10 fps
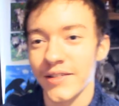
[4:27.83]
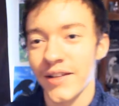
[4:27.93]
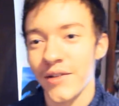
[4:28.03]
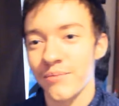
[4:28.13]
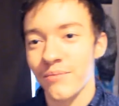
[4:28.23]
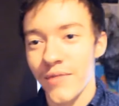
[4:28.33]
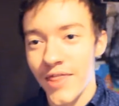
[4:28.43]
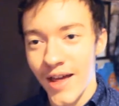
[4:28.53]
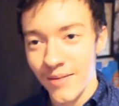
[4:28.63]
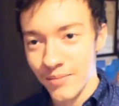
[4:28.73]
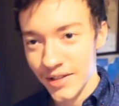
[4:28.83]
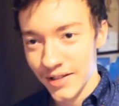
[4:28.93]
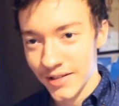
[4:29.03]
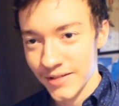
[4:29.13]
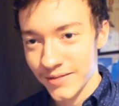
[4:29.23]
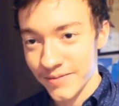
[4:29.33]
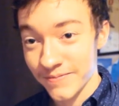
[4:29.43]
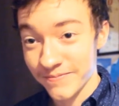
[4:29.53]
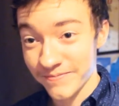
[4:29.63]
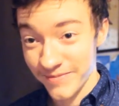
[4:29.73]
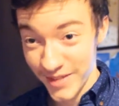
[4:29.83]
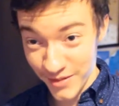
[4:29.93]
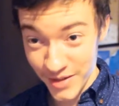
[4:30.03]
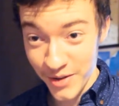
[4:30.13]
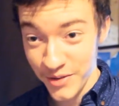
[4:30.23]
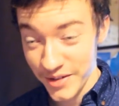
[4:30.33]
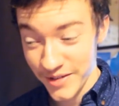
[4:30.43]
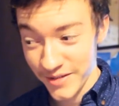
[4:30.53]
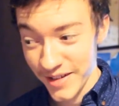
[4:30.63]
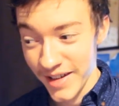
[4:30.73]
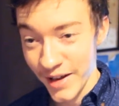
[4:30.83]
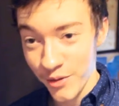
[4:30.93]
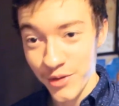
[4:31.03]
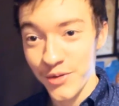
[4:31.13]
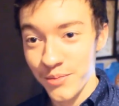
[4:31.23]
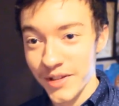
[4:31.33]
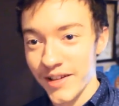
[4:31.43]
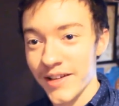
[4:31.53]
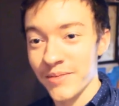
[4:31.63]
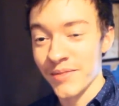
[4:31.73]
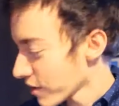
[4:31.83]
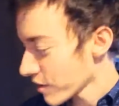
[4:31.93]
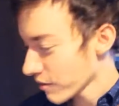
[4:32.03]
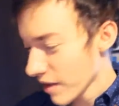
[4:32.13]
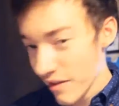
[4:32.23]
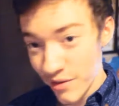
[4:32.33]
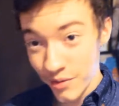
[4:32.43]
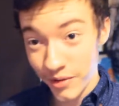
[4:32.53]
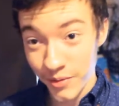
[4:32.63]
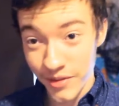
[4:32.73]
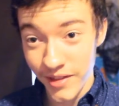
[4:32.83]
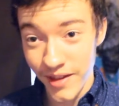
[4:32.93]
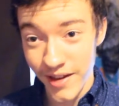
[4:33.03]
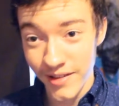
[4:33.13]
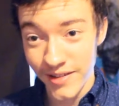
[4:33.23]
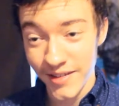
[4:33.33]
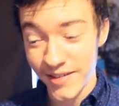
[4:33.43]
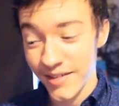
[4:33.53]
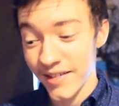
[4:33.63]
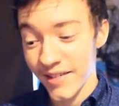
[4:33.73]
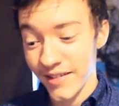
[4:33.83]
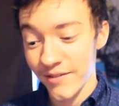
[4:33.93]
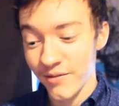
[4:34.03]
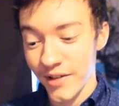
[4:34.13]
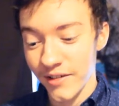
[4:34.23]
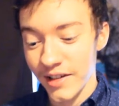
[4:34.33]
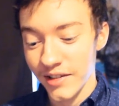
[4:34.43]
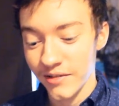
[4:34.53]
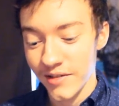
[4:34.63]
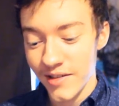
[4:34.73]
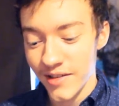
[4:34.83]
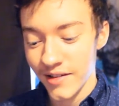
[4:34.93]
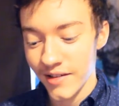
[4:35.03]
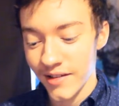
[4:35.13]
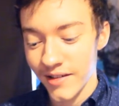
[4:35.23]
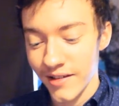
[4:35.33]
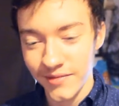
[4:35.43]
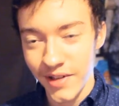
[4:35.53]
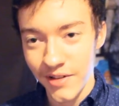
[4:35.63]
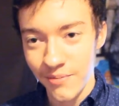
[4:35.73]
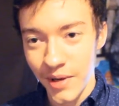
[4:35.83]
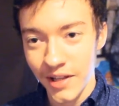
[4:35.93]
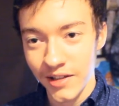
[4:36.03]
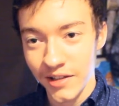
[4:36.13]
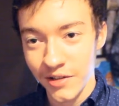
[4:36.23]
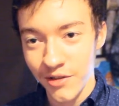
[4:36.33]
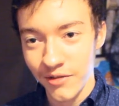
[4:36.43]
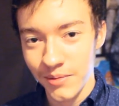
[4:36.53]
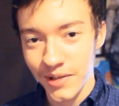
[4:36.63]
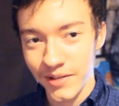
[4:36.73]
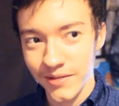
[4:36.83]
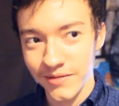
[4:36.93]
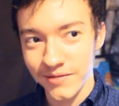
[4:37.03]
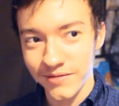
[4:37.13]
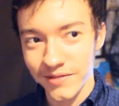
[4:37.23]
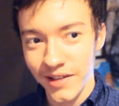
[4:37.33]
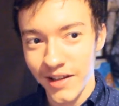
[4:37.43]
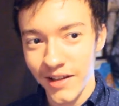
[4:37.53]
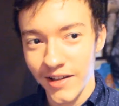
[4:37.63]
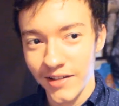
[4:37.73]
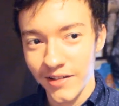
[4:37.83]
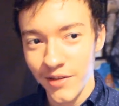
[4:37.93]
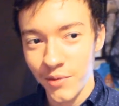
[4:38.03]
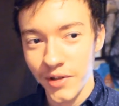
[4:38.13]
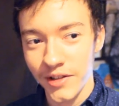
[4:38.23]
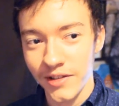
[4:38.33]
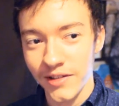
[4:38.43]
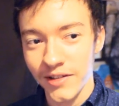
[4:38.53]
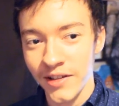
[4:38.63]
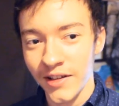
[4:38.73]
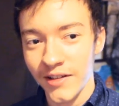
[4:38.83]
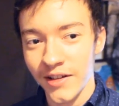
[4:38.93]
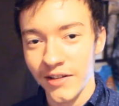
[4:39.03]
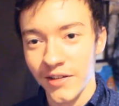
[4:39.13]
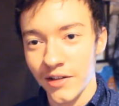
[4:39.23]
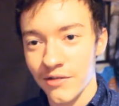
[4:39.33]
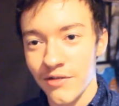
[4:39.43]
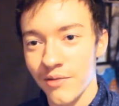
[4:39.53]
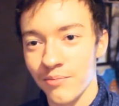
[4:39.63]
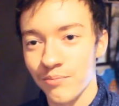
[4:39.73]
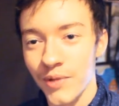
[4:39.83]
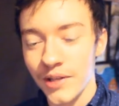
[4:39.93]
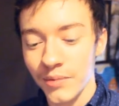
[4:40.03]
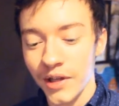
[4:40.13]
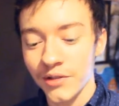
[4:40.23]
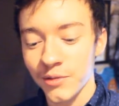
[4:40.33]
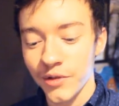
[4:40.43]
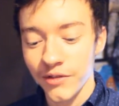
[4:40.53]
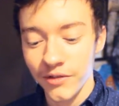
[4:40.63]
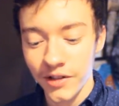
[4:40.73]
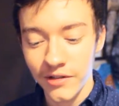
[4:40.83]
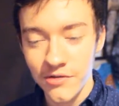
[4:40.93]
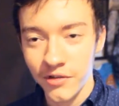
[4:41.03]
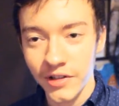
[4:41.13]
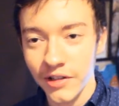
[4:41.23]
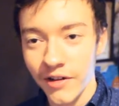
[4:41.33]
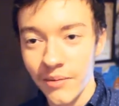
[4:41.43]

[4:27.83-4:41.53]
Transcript: Not that many though. So now you know how stupid I am. So that's a story with that. Very interesting. Lots of panicking and screaming and sweating and like just me in my underwear freaking drilling